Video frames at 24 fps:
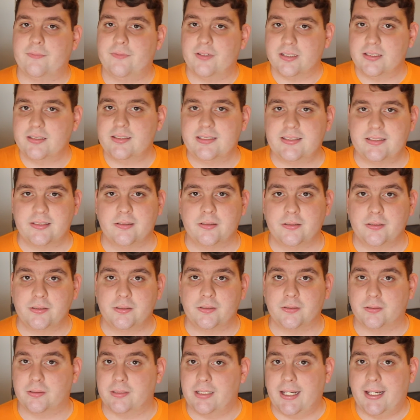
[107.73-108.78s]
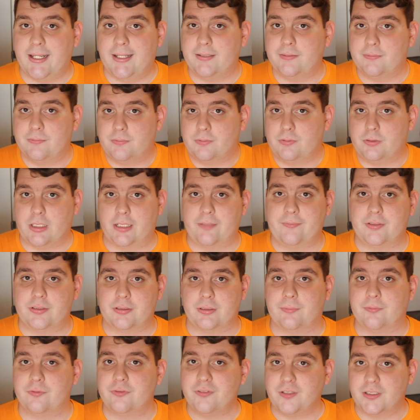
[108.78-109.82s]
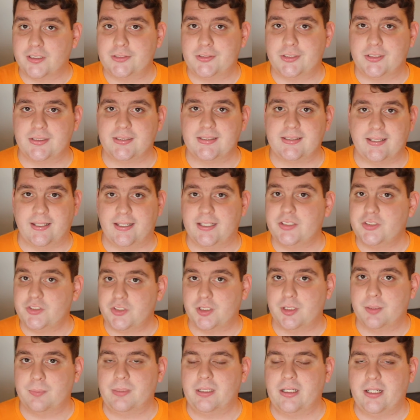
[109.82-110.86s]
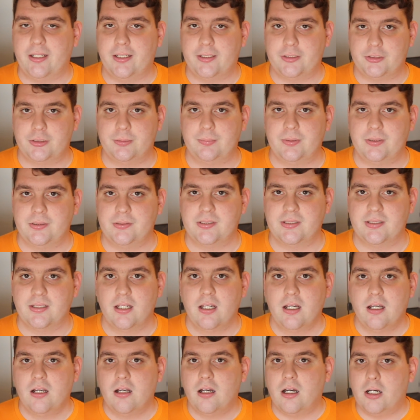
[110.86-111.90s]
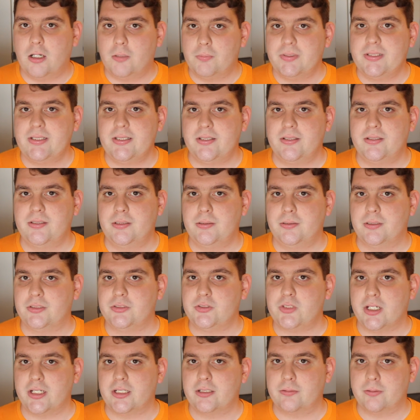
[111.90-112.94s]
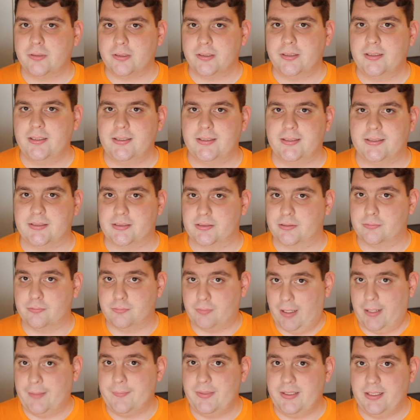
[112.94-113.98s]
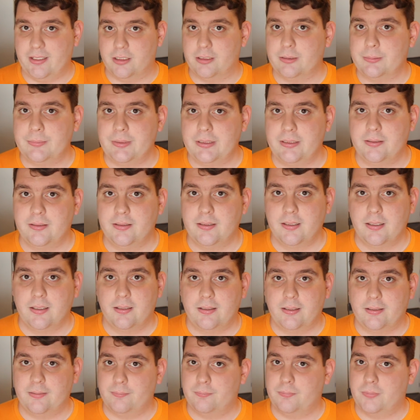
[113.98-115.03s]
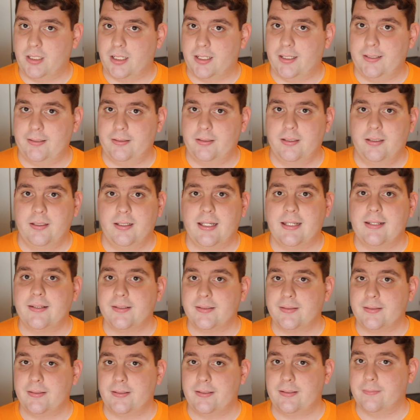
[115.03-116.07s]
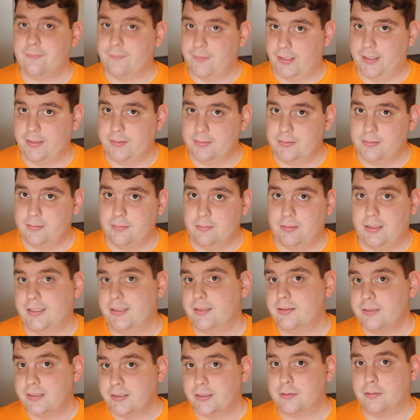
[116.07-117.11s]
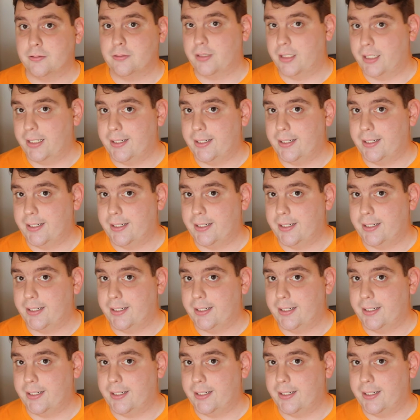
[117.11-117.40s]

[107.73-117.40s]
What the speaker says: event listeners or add JavaScript functions to HTML attributes, all we need to do in jQuery is grab the element, dot, and then the event, like click or